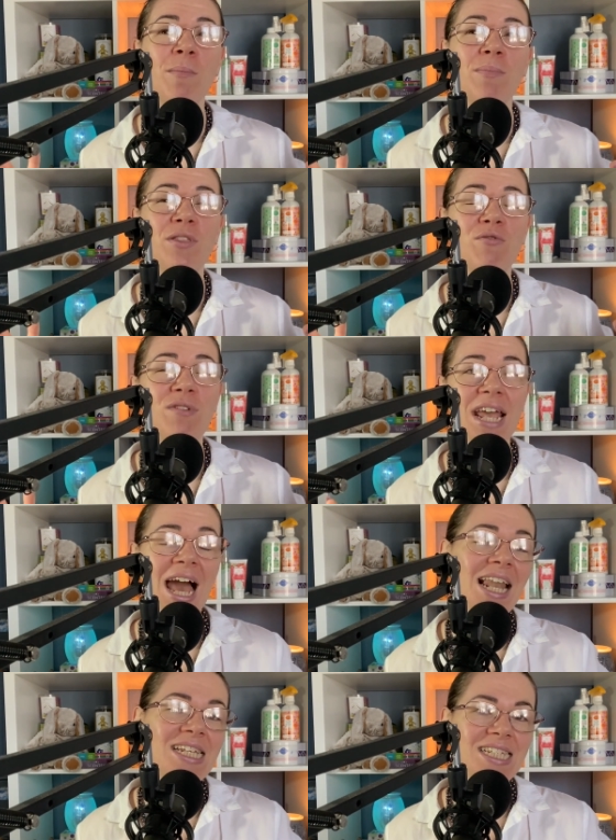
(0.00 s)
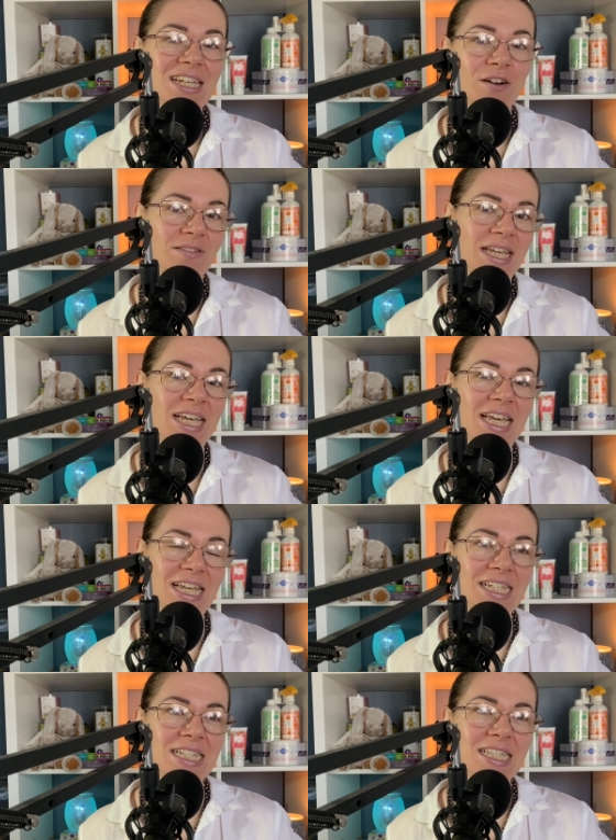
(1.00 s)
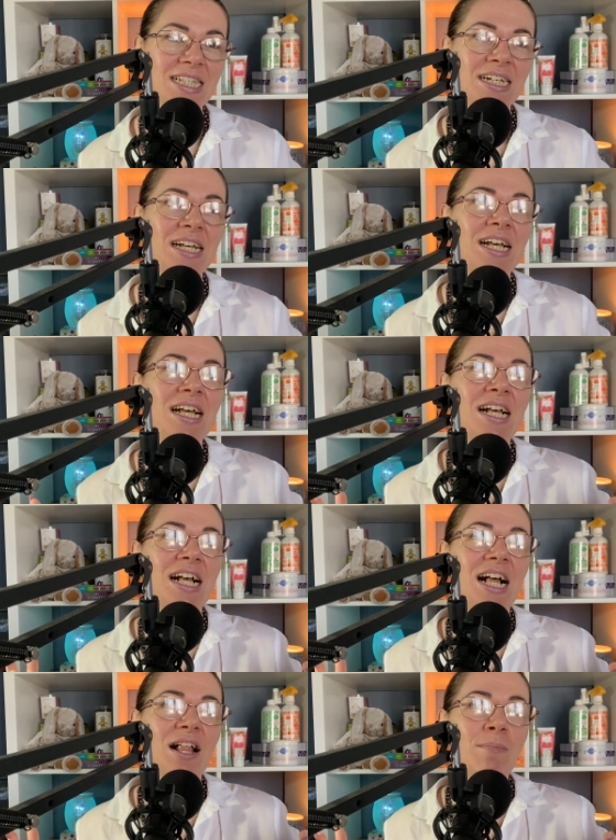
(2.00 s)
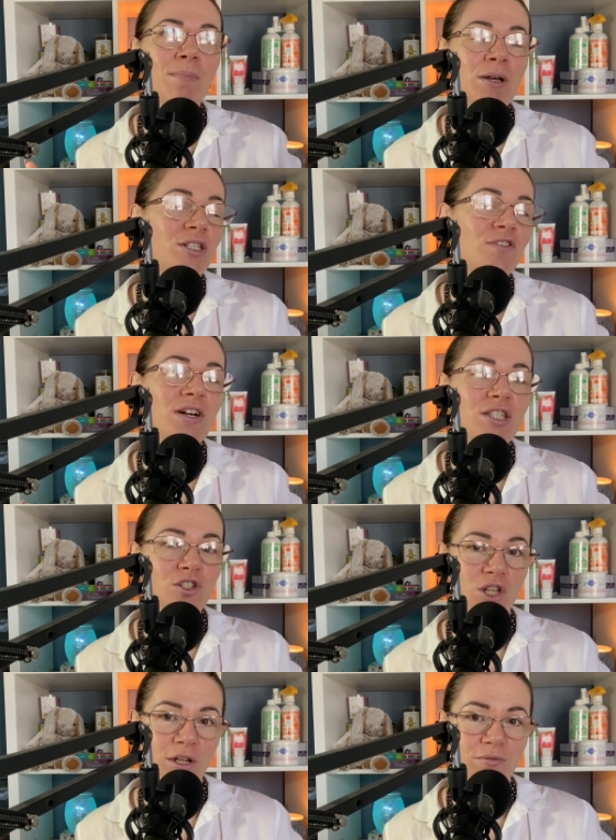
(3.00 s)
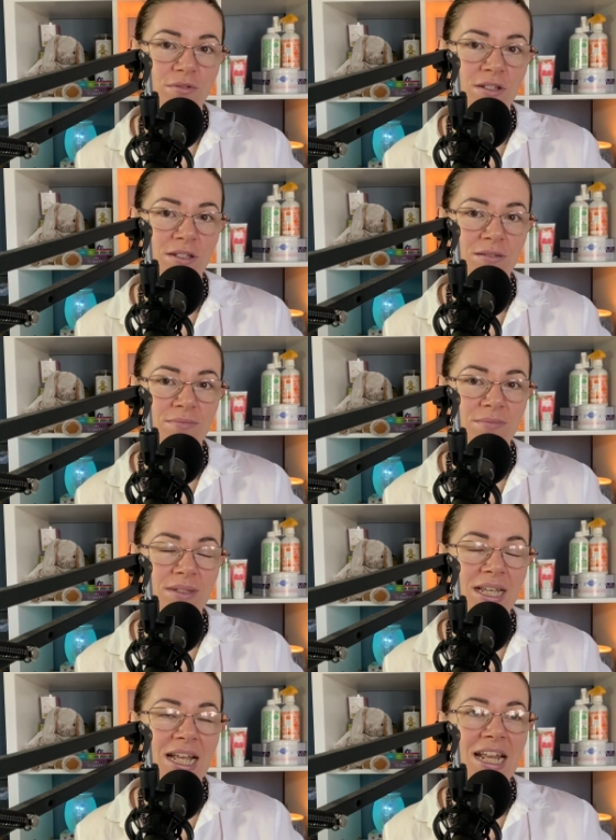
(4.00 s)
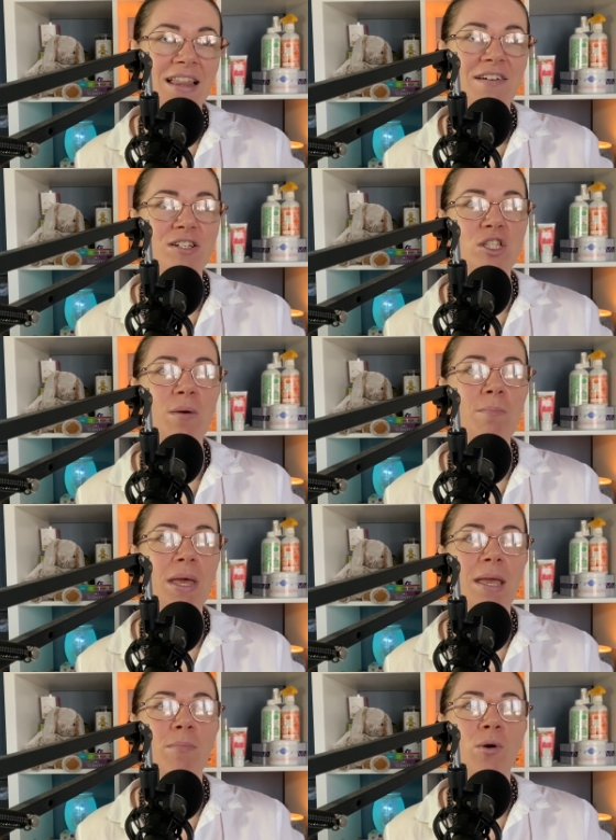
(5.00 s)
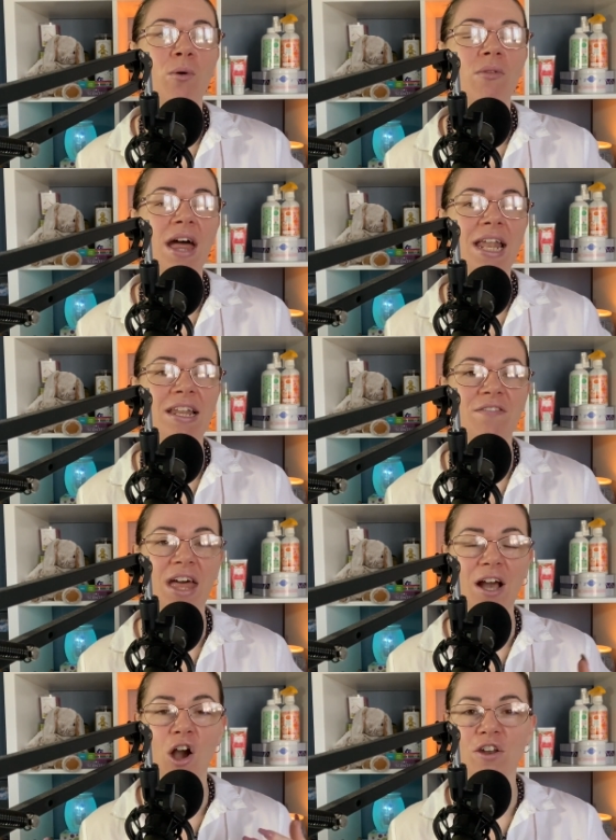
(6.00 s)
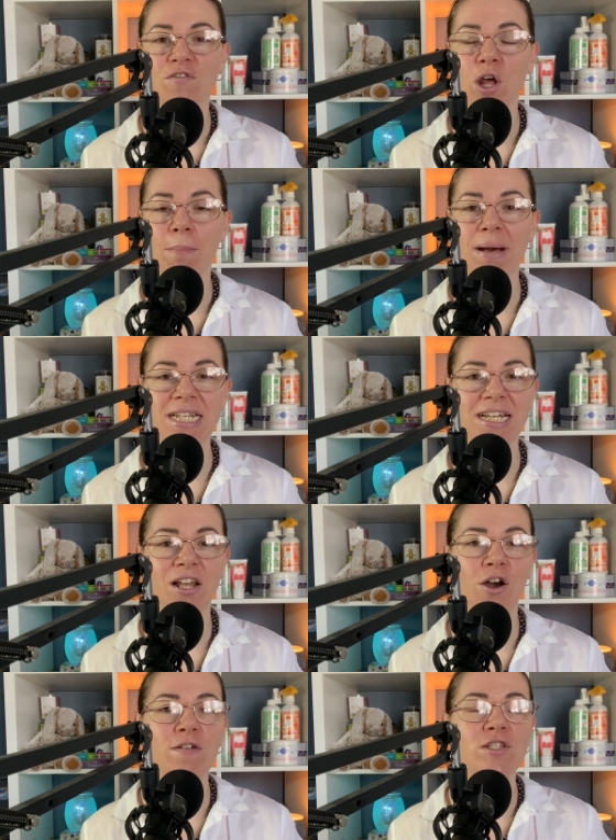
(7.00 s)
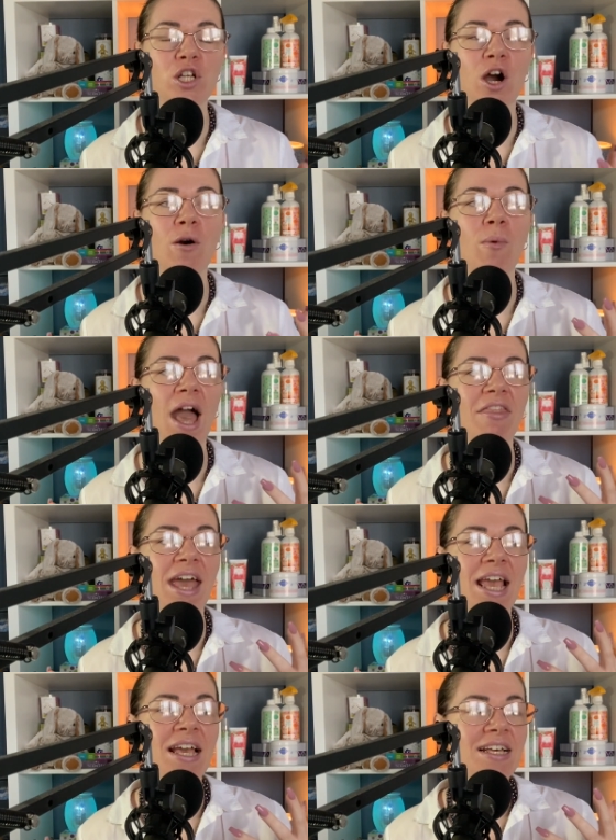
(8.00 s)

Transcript: But the reality of it is most of us don't. Now, there are some people that live that kind of nomadic lifestyle where they